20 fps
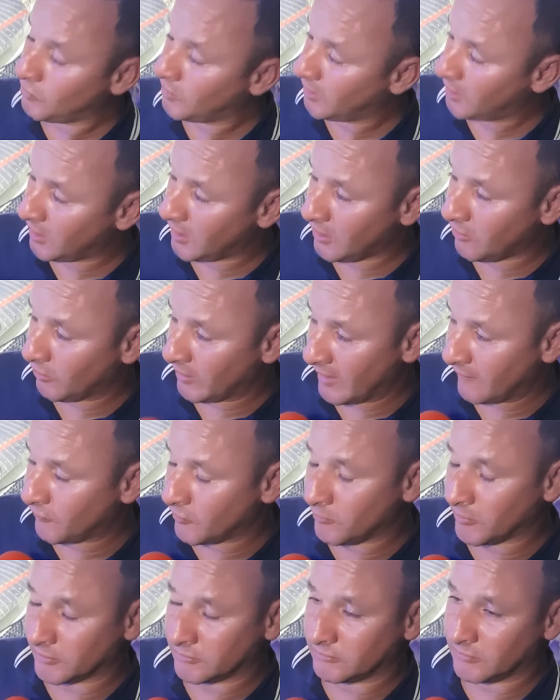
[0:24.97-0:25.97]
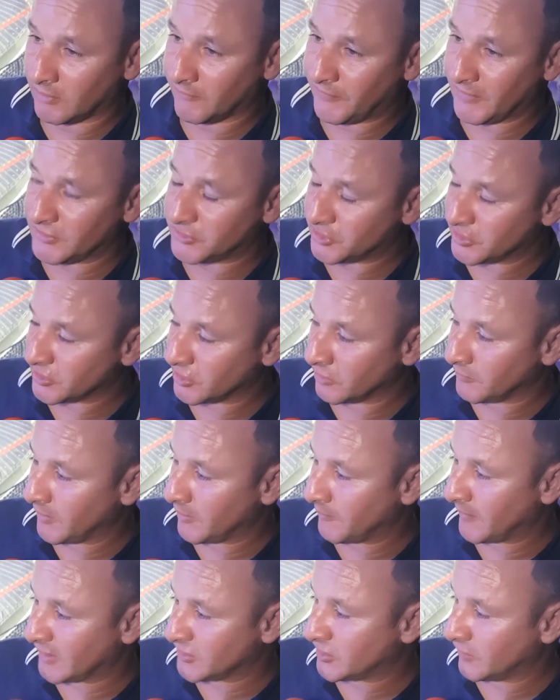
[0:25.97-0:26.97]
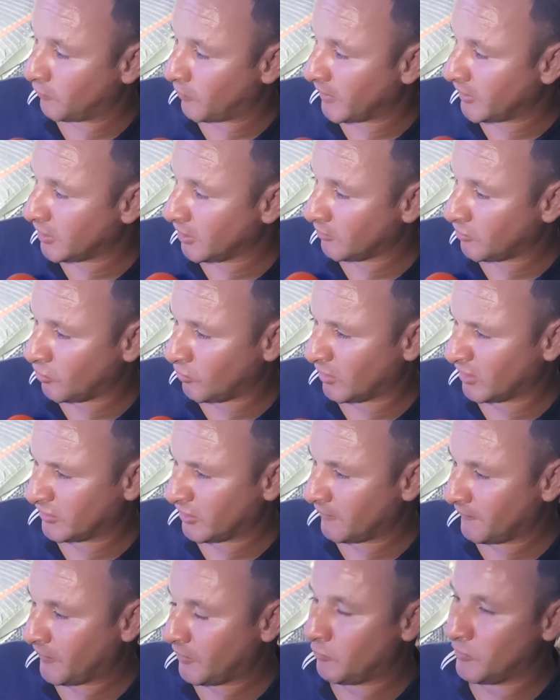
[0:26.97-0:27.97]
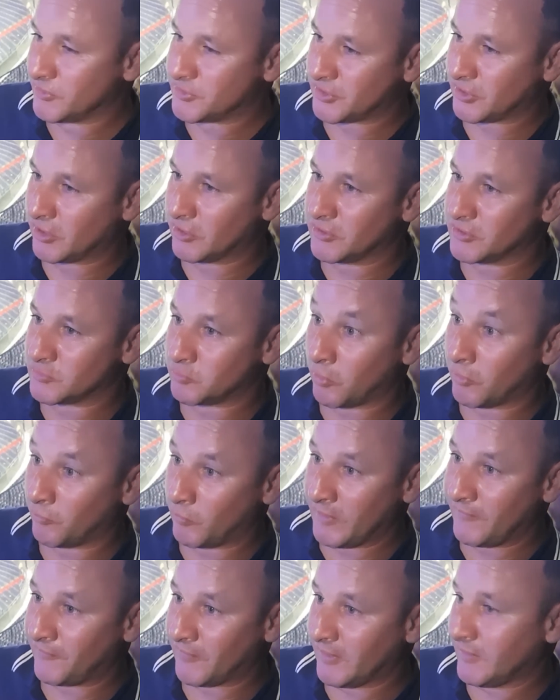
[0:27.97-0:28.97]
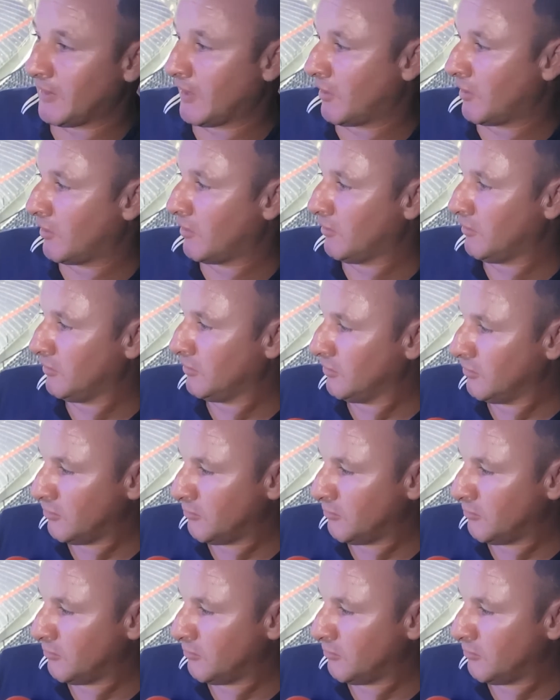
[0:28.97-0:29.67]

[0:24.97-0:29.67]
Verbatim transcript: the player? Oh, everyone. I think it's just going to be a massive wake-up call. I don't think we're as good as what we think they are.